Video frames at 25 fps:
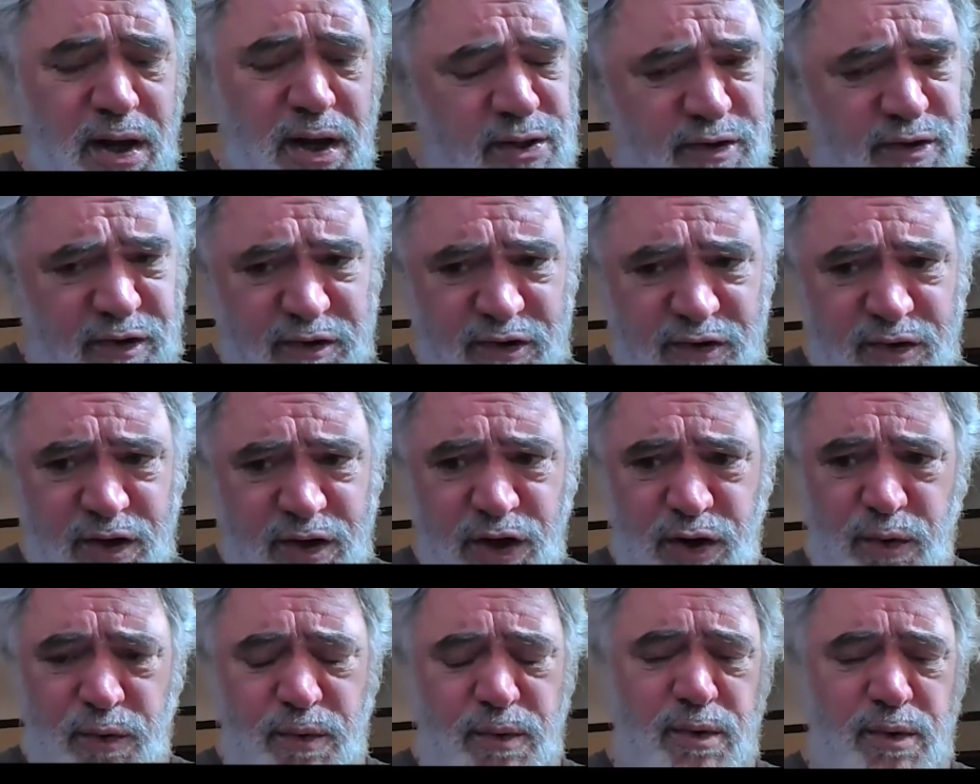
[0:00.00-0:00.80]
is
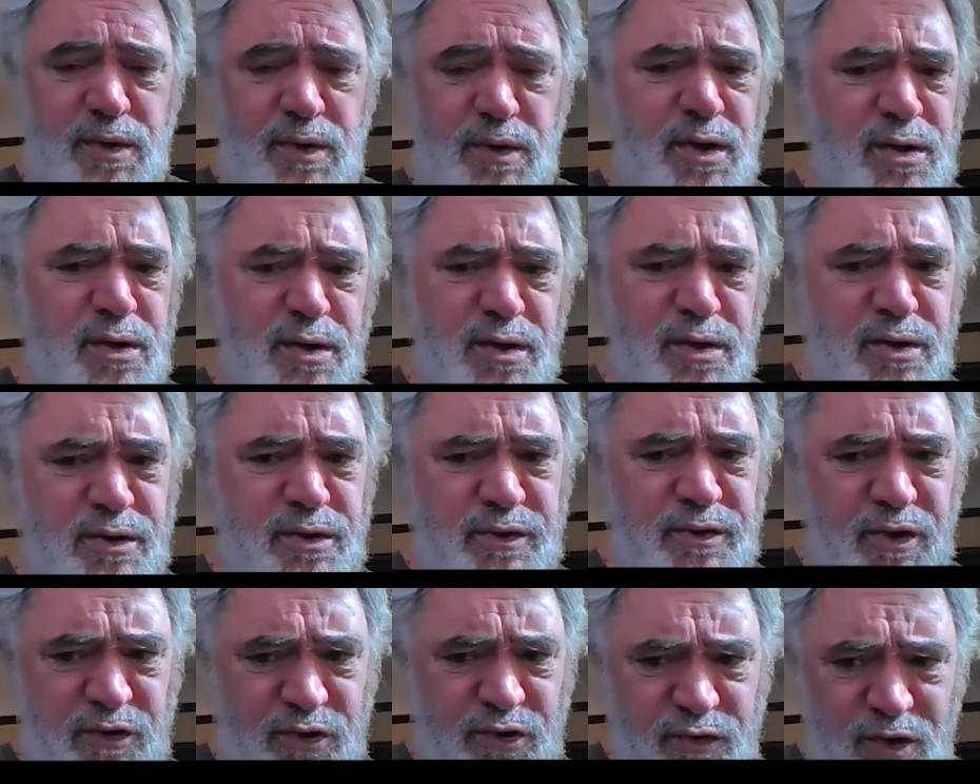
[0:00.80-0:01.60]
you know
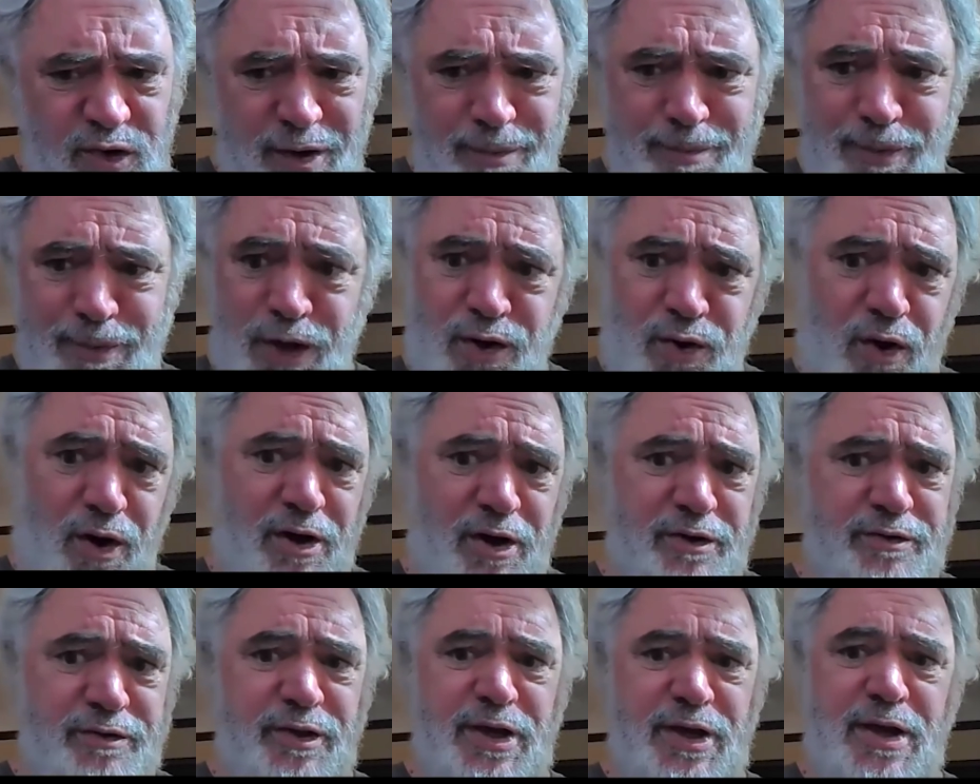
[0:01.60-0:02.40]
is extremely
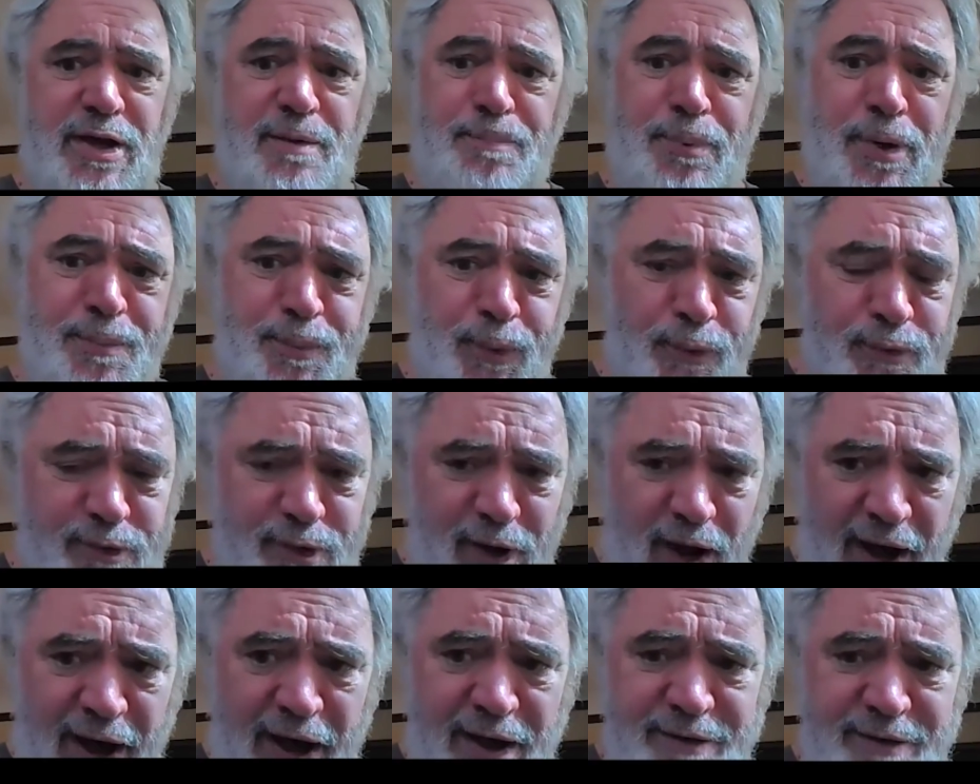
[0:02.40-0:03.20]
costly, and people
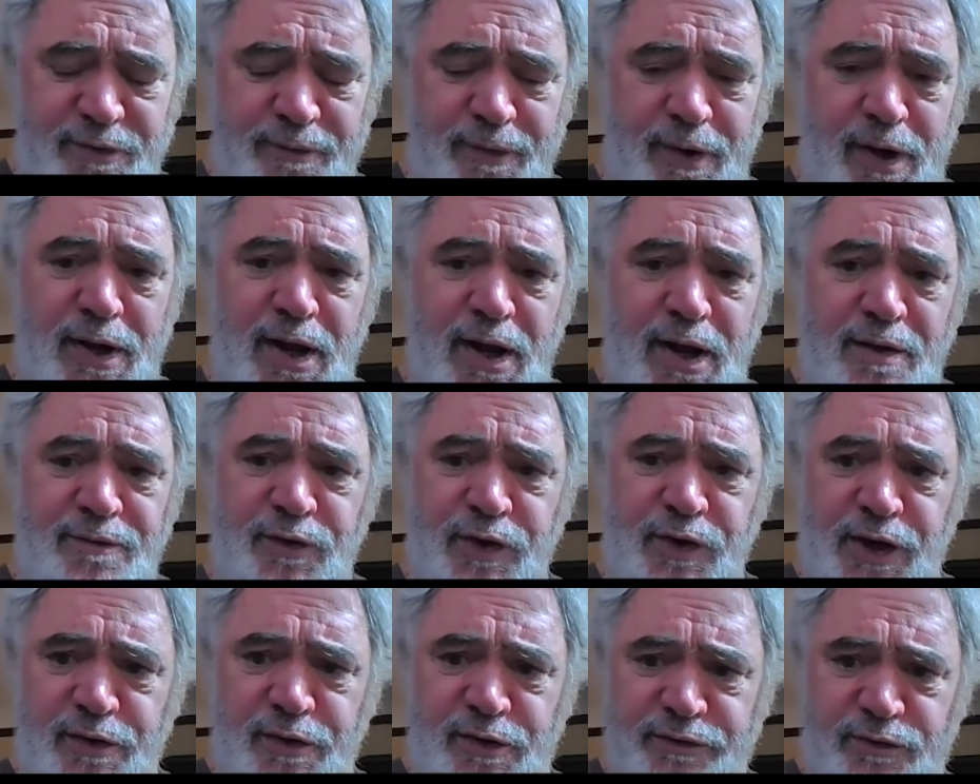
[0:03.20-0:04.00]
die for not
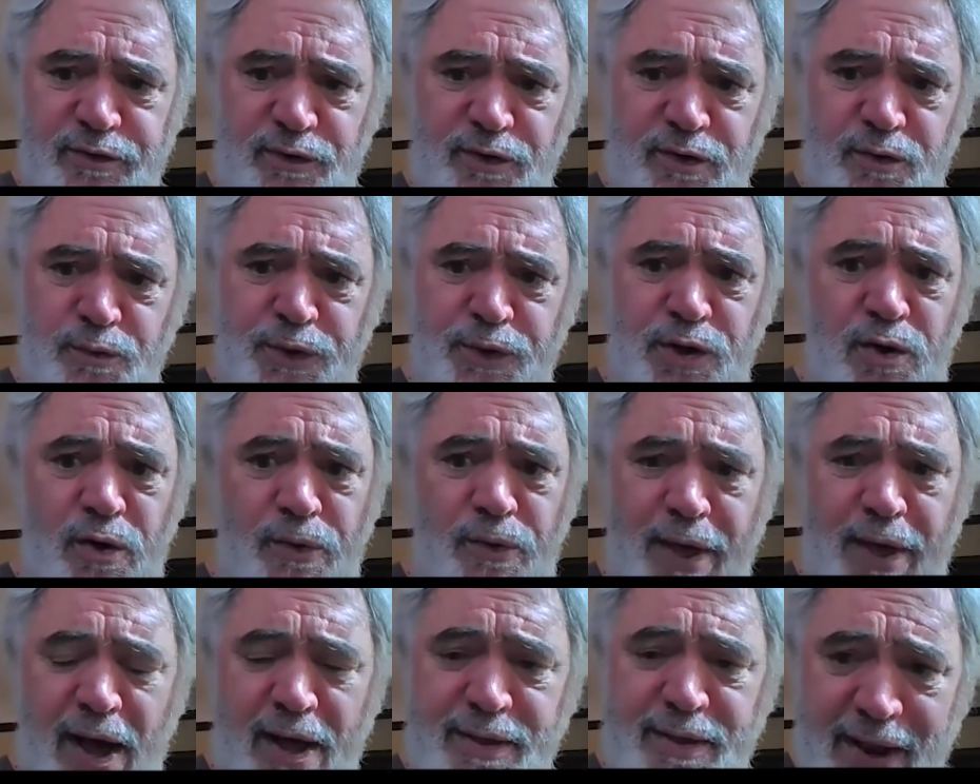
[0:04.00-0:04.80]
having insulin. We
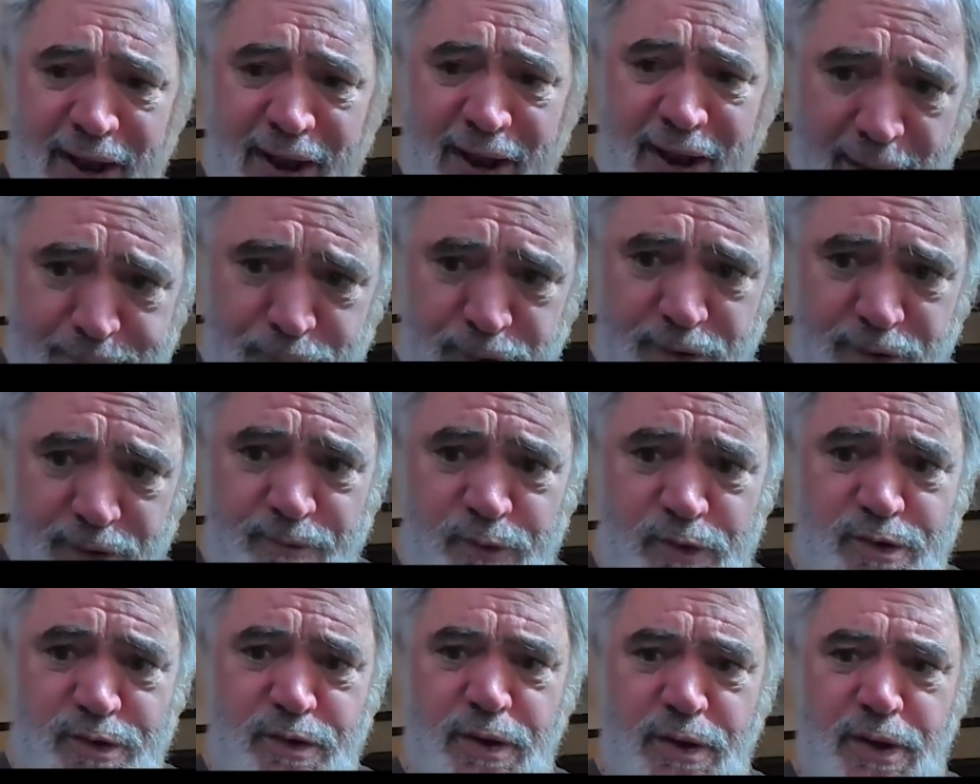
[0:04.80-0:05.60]
know that that happened
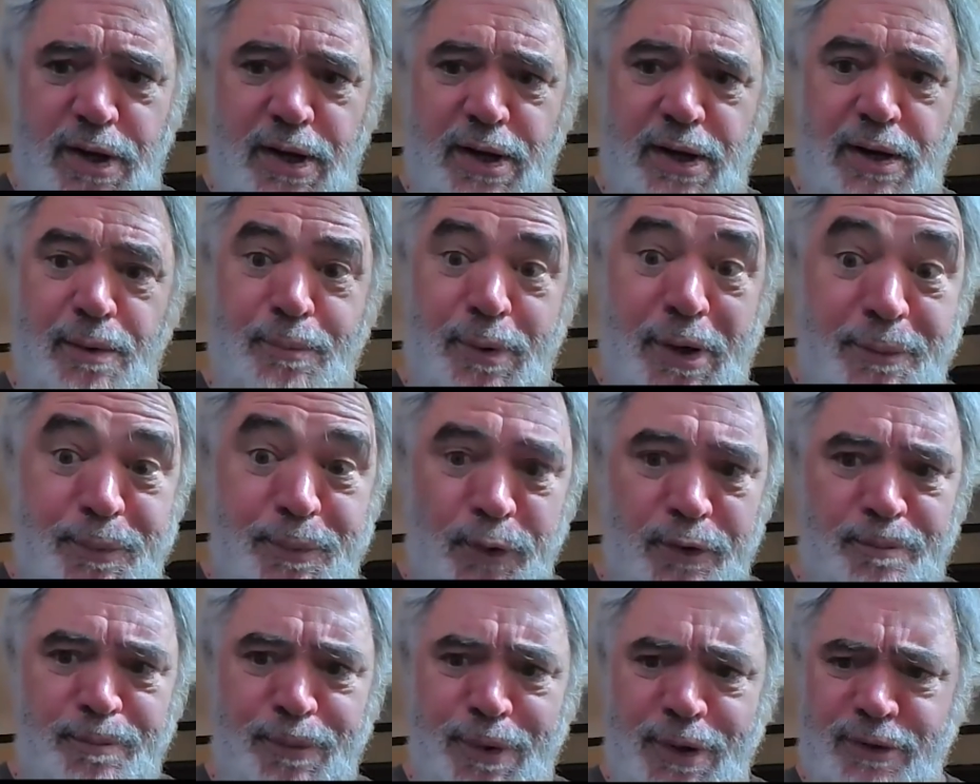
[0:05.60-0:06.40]
to
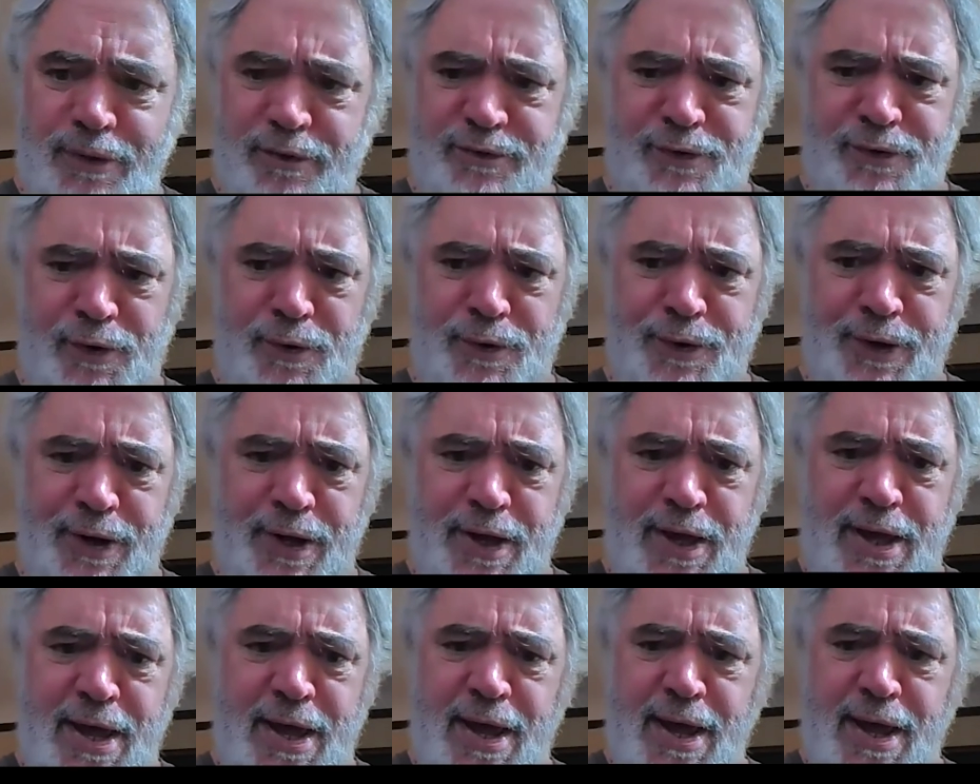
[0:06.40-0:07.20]
people in
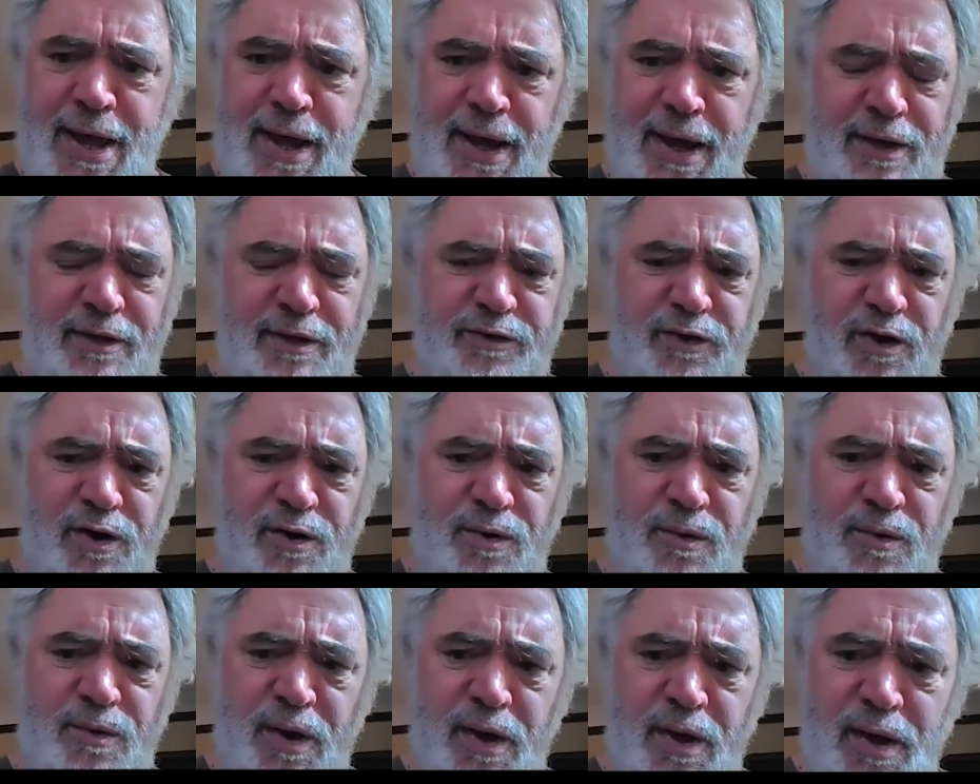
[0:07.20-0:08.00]
Minnesota, and
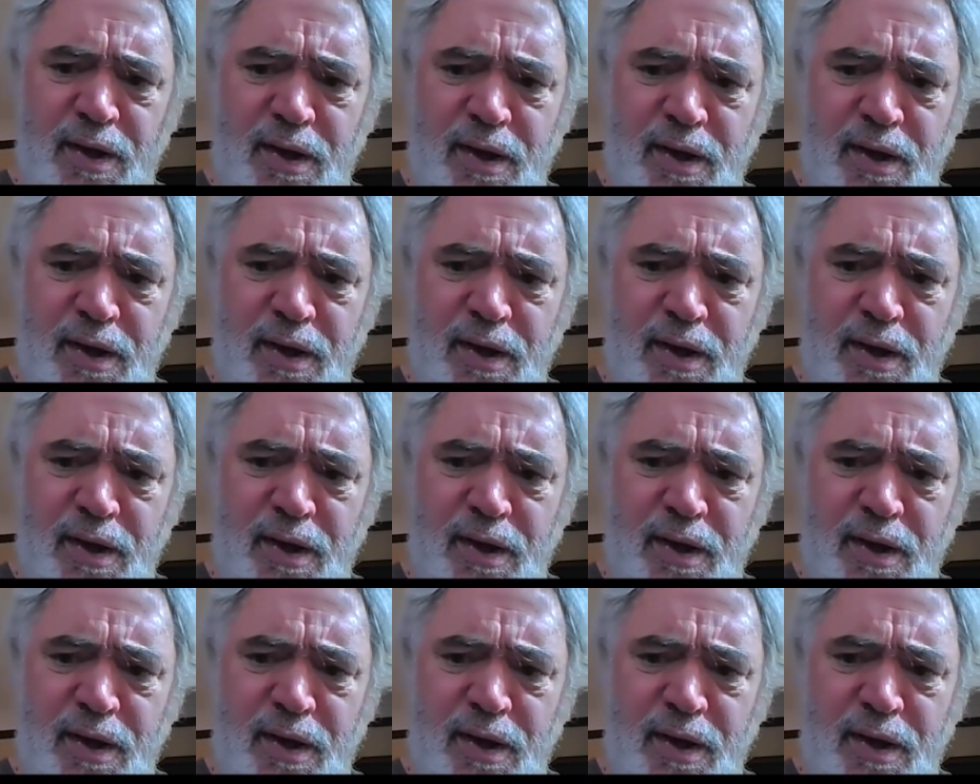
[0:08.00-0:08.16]
so.